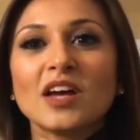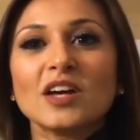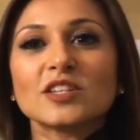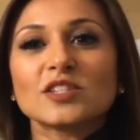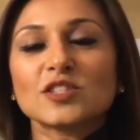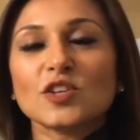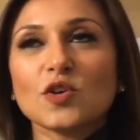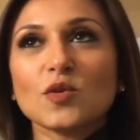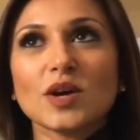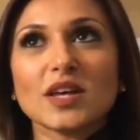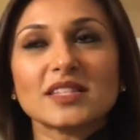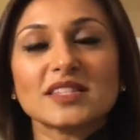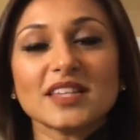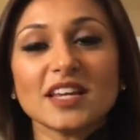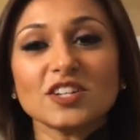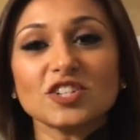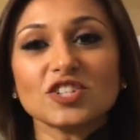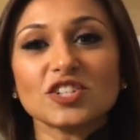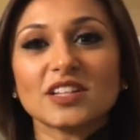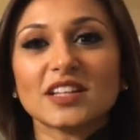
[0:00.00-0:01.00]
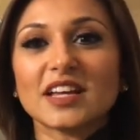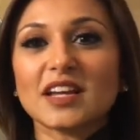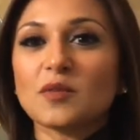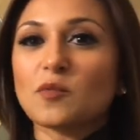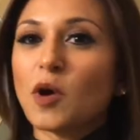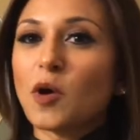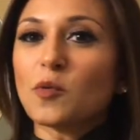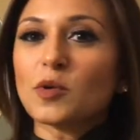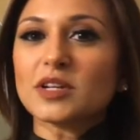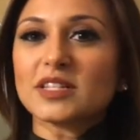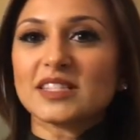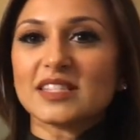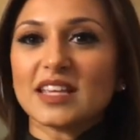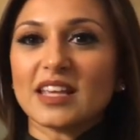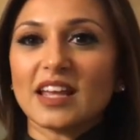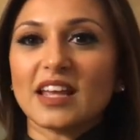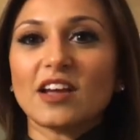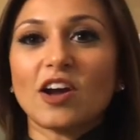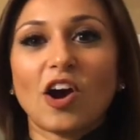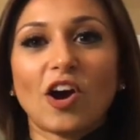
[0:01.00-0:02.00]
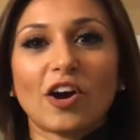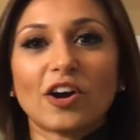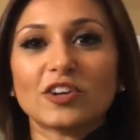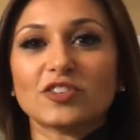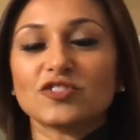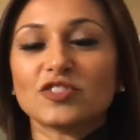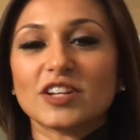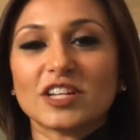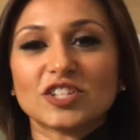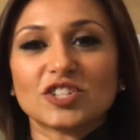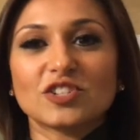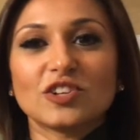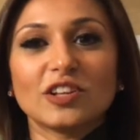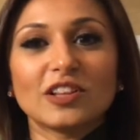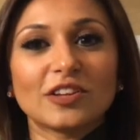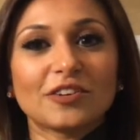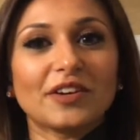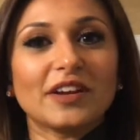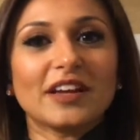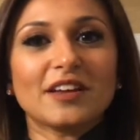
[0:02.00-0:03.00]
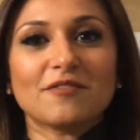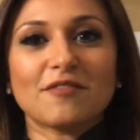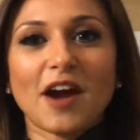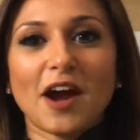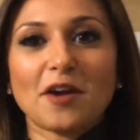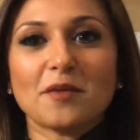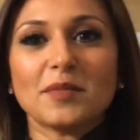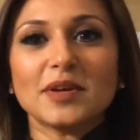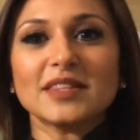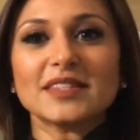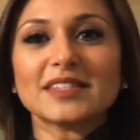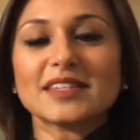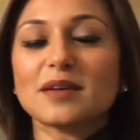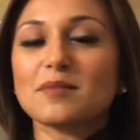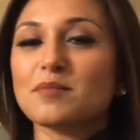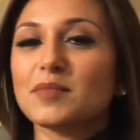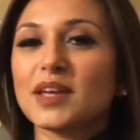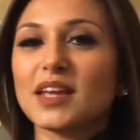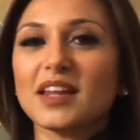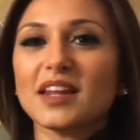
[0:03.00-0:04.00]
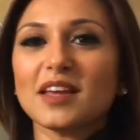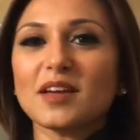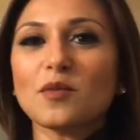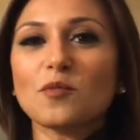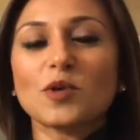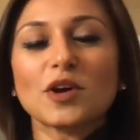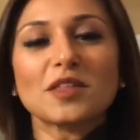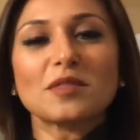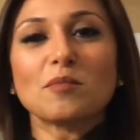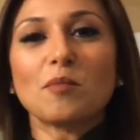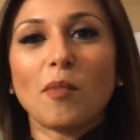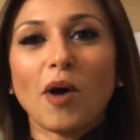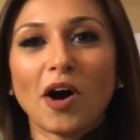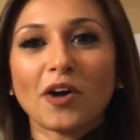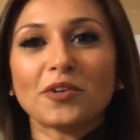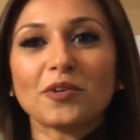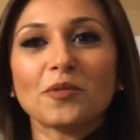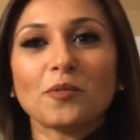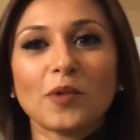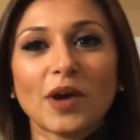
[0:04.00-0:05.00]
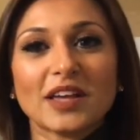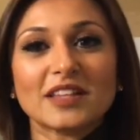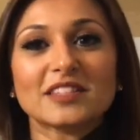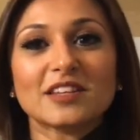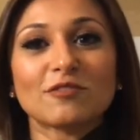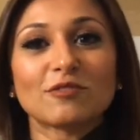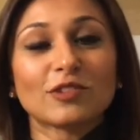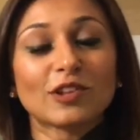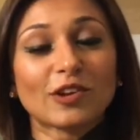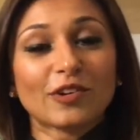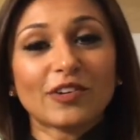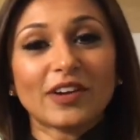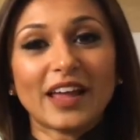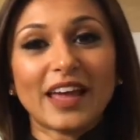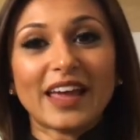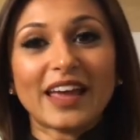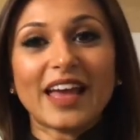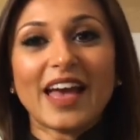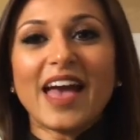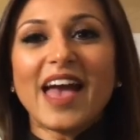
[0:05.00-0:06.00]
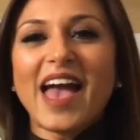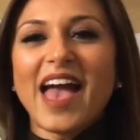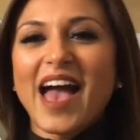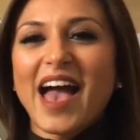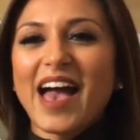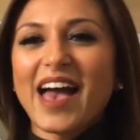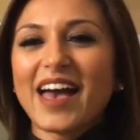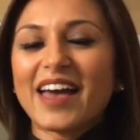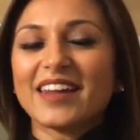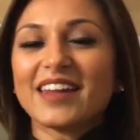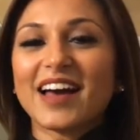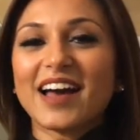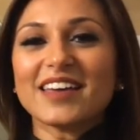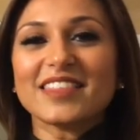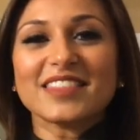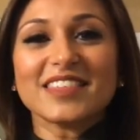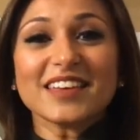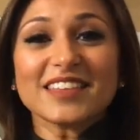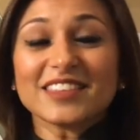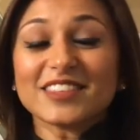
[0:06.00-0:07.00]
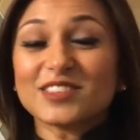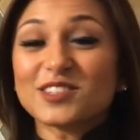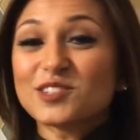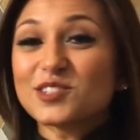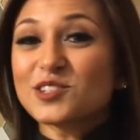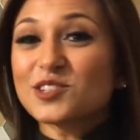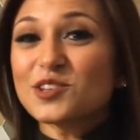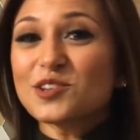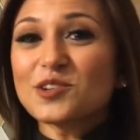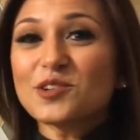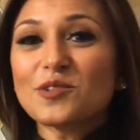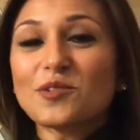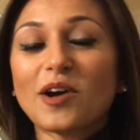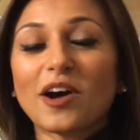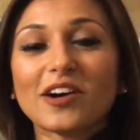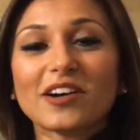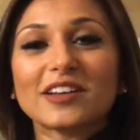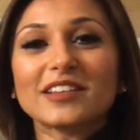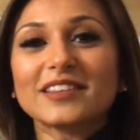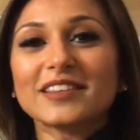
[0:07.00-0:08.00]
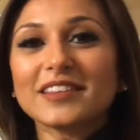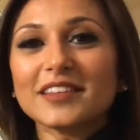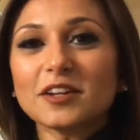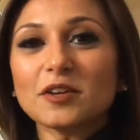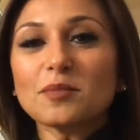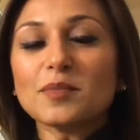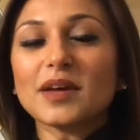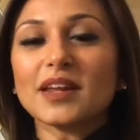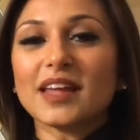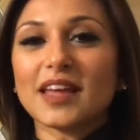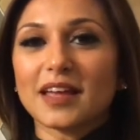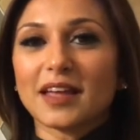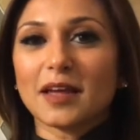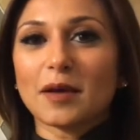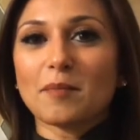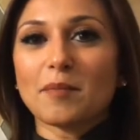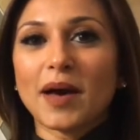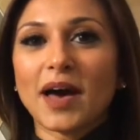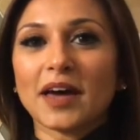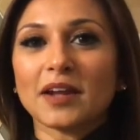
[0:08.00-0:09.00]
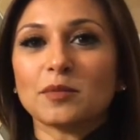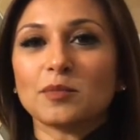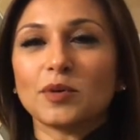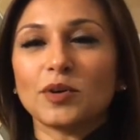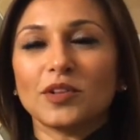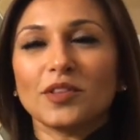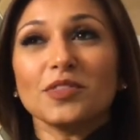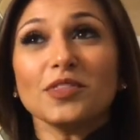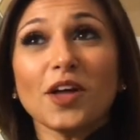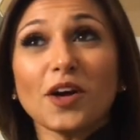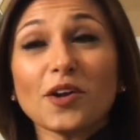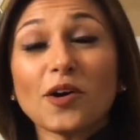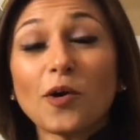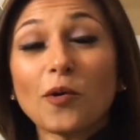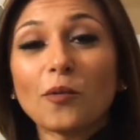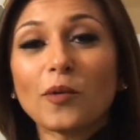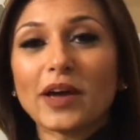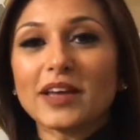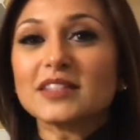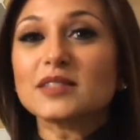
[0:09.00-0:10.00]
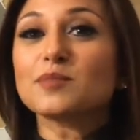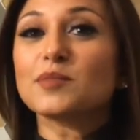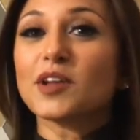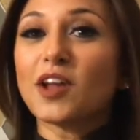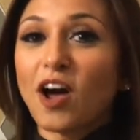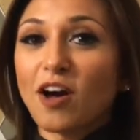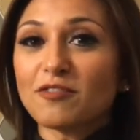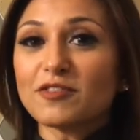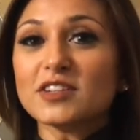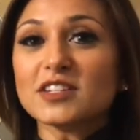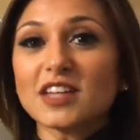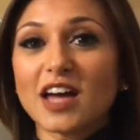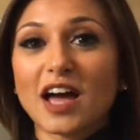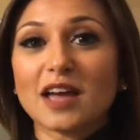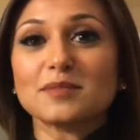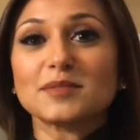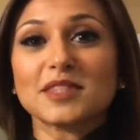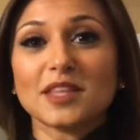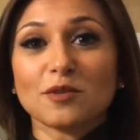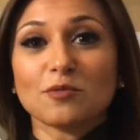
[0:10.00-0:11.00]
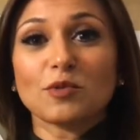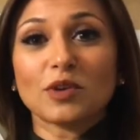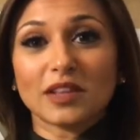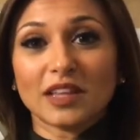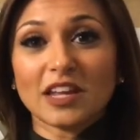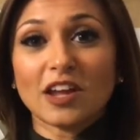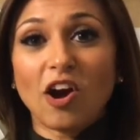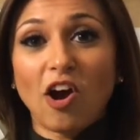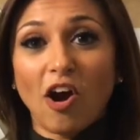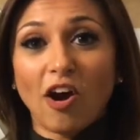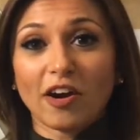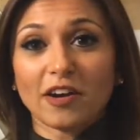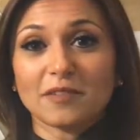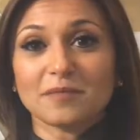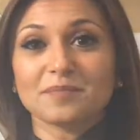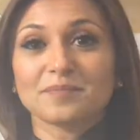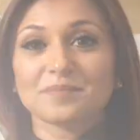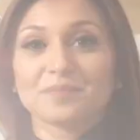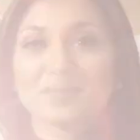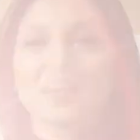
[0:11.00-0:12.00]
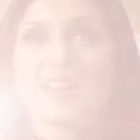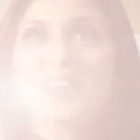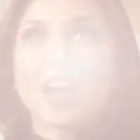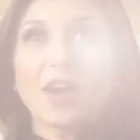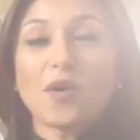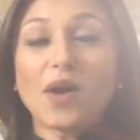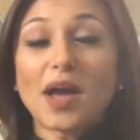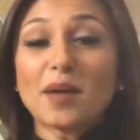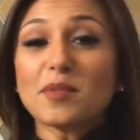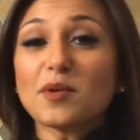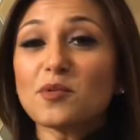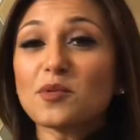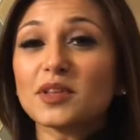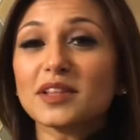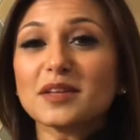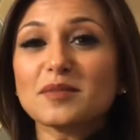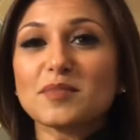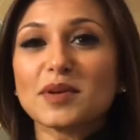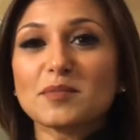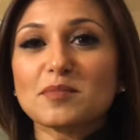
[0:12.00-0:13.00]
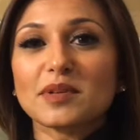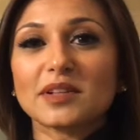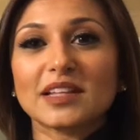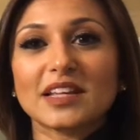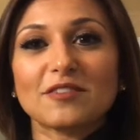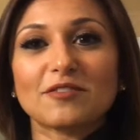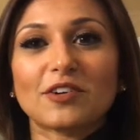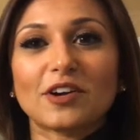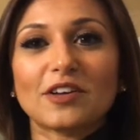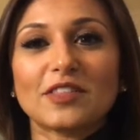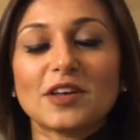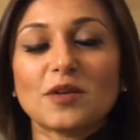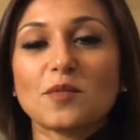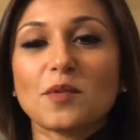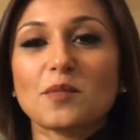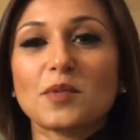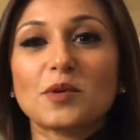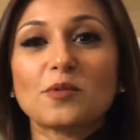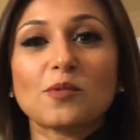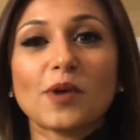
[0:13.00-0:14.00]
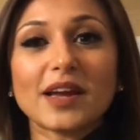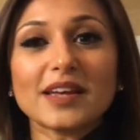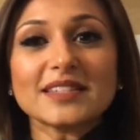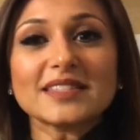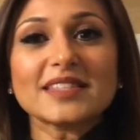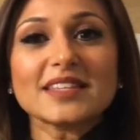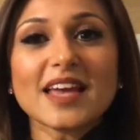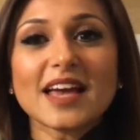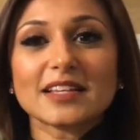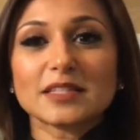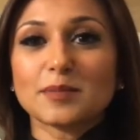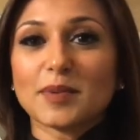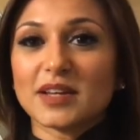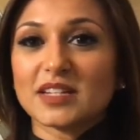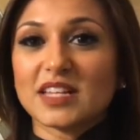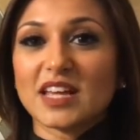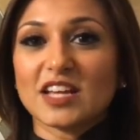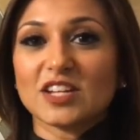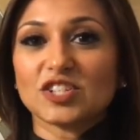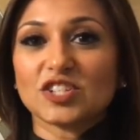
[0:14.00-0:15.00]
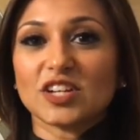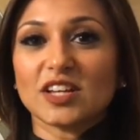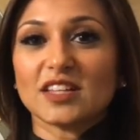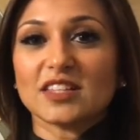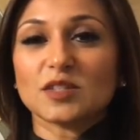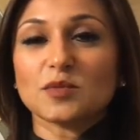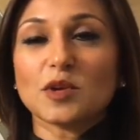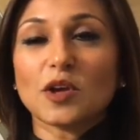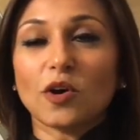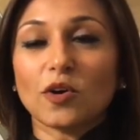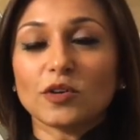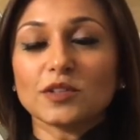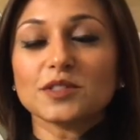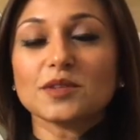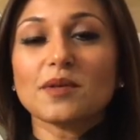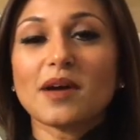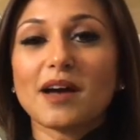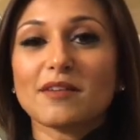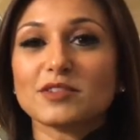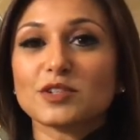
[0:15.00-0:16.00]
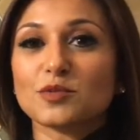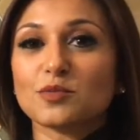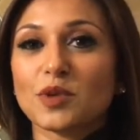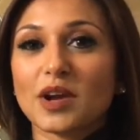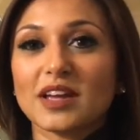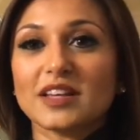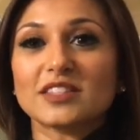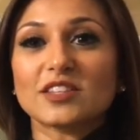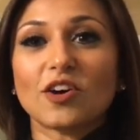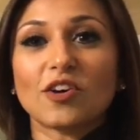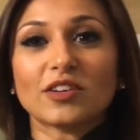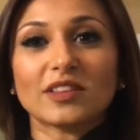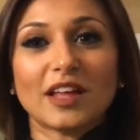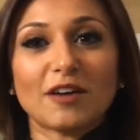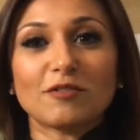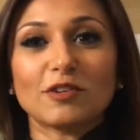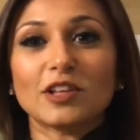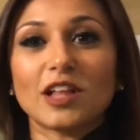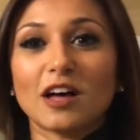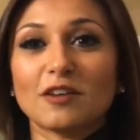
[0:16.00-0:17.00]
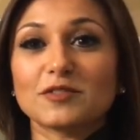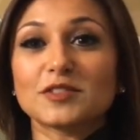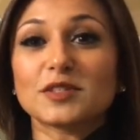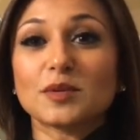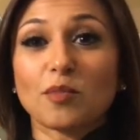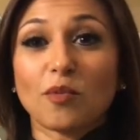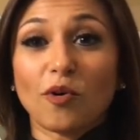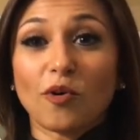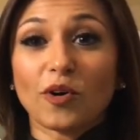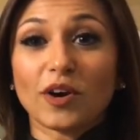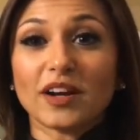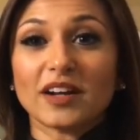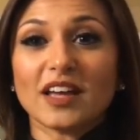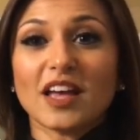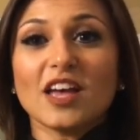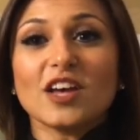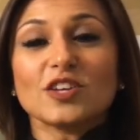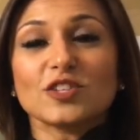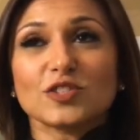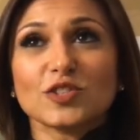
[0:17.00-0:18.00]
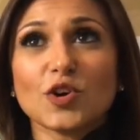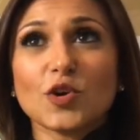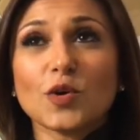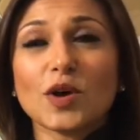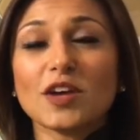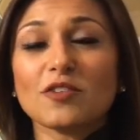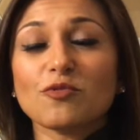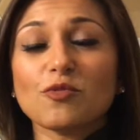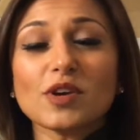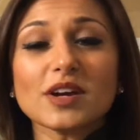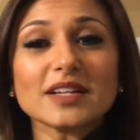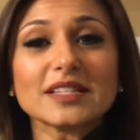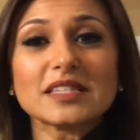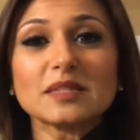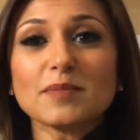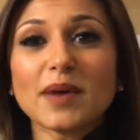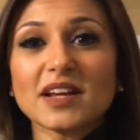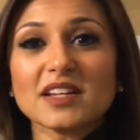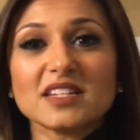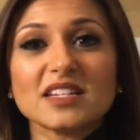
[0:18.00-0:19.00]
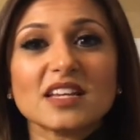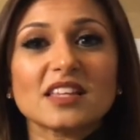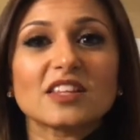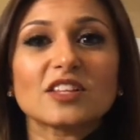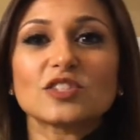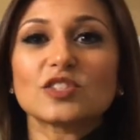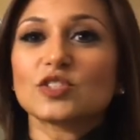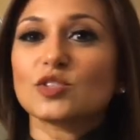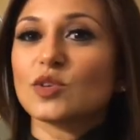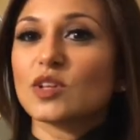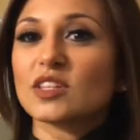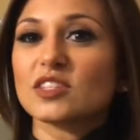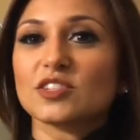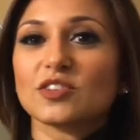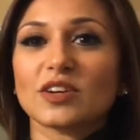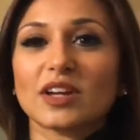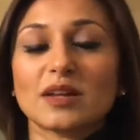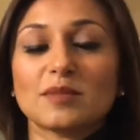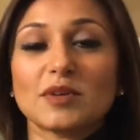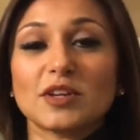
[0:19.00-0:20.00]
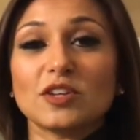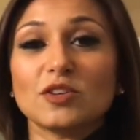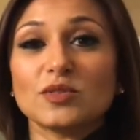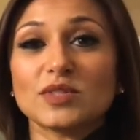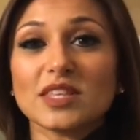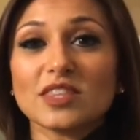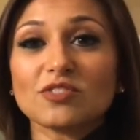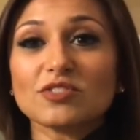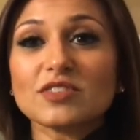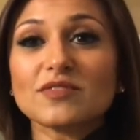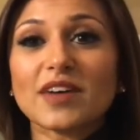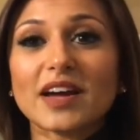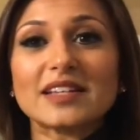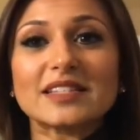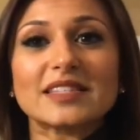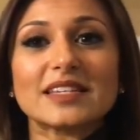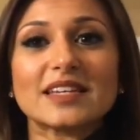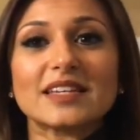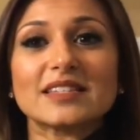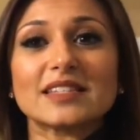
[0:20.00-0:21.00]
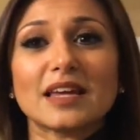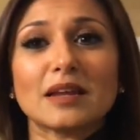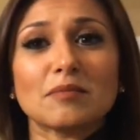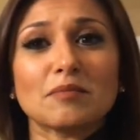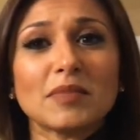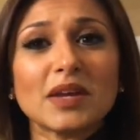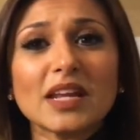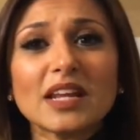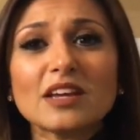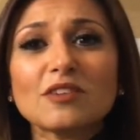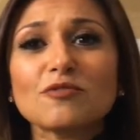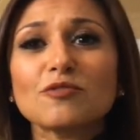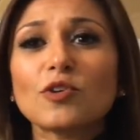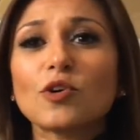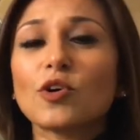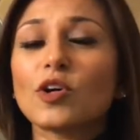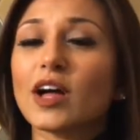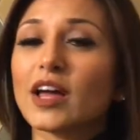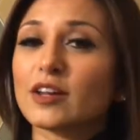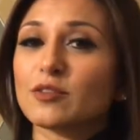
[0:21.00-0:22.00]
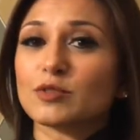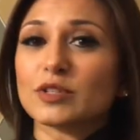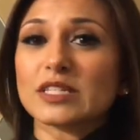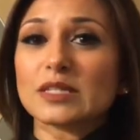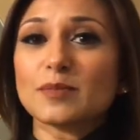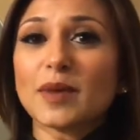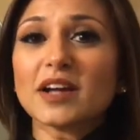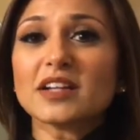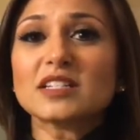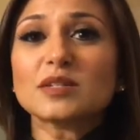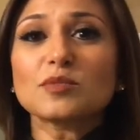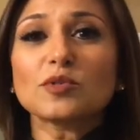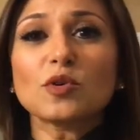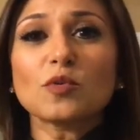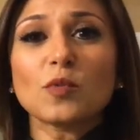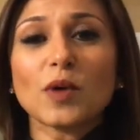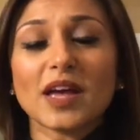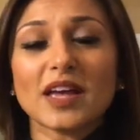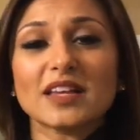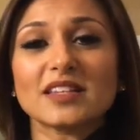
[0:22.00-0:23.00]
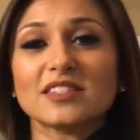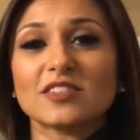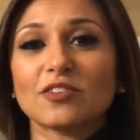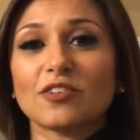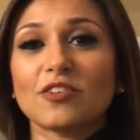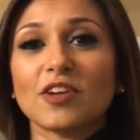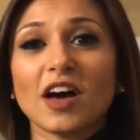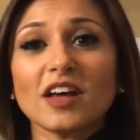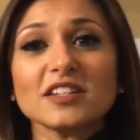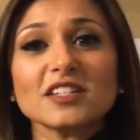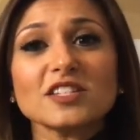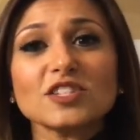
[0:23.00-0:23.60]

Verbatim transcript: So essentially what we're seeing are traditional learning environments competing with modern ways of learning. And I think that the two are a little bit incompatible, not always, but oftentimes they really are. Now, I'm a really big believer that when we raise the expectations, we also have to raise our level of support. So, if we're expecting that students are going to be using their devices in meaningful and respectable ways that are not